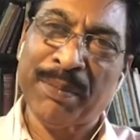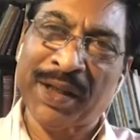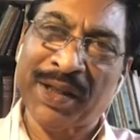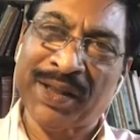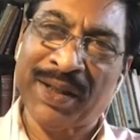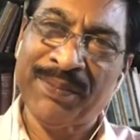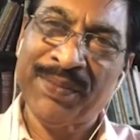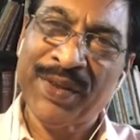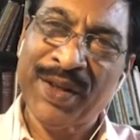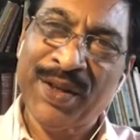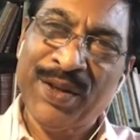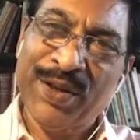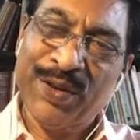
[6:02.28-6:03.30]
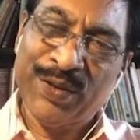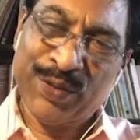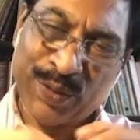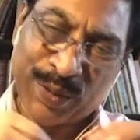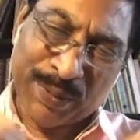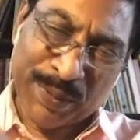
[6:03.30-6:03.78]
Magadha.
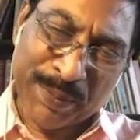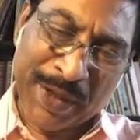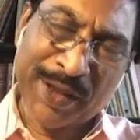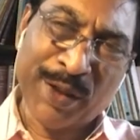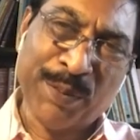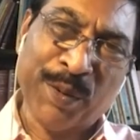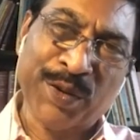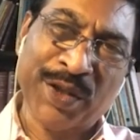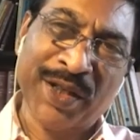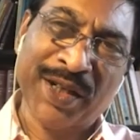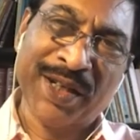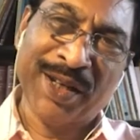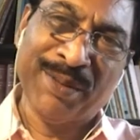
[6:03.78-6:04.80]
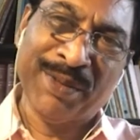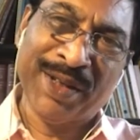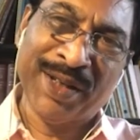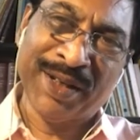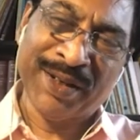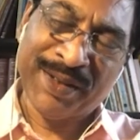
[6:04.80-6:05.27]
So the major portion came
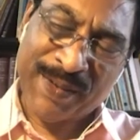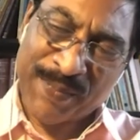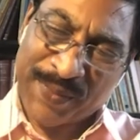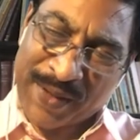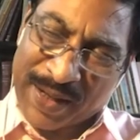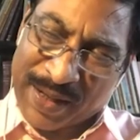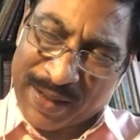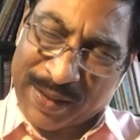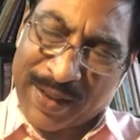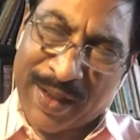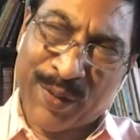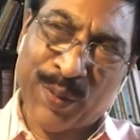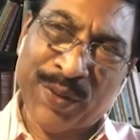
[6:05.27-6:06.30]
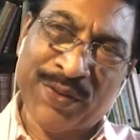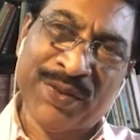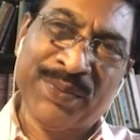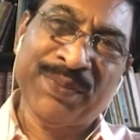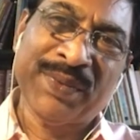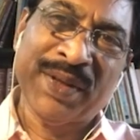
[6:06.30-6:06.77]
here. That
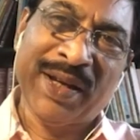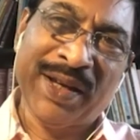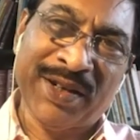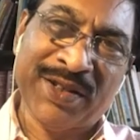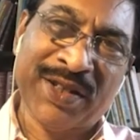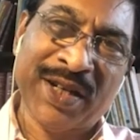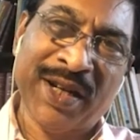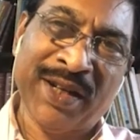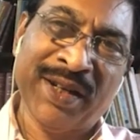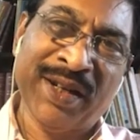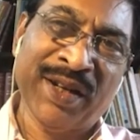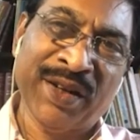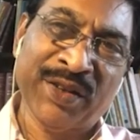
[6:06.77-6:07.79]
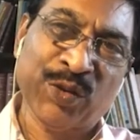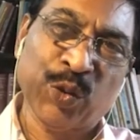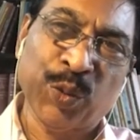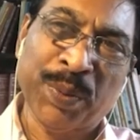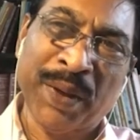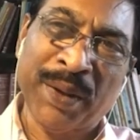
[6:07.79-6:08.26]
was enshrined in a
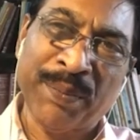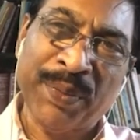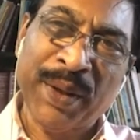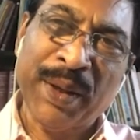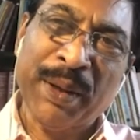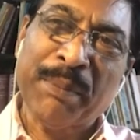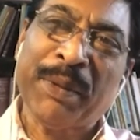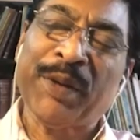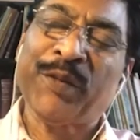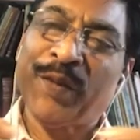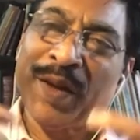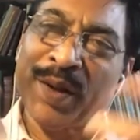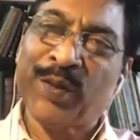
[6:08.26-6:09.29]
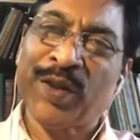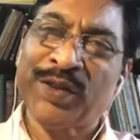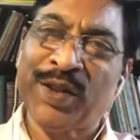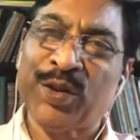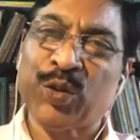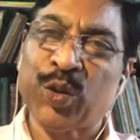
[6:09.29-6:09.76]
stupa. But where was
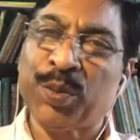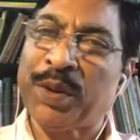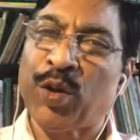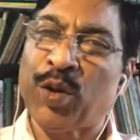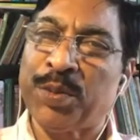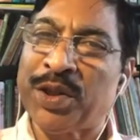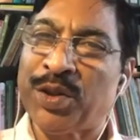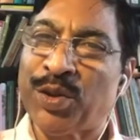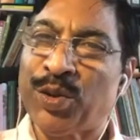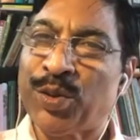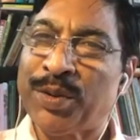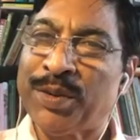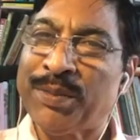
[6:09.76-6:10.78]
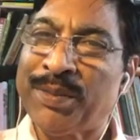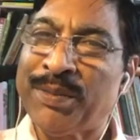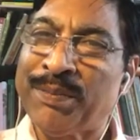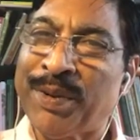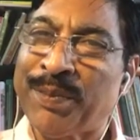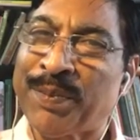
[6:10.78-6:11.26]
this stupa? Nobody knew.
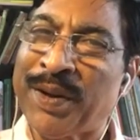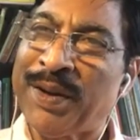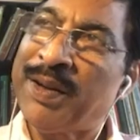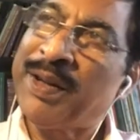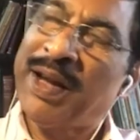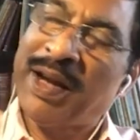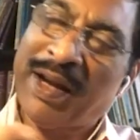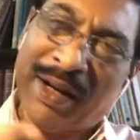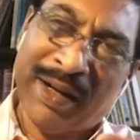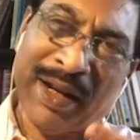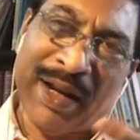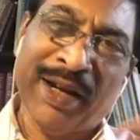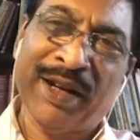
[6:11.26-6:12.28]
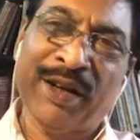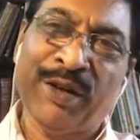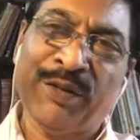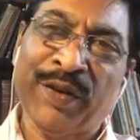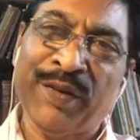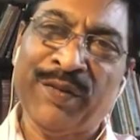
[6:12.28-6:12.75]
People had
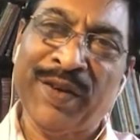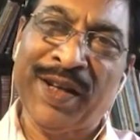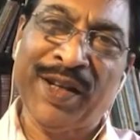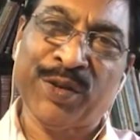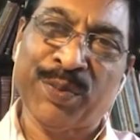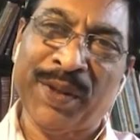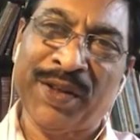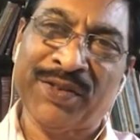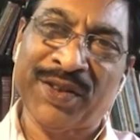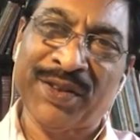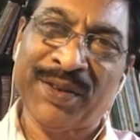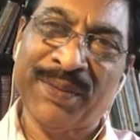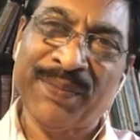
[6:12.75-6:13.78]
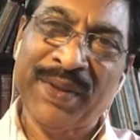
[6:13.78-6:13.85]
identified various places.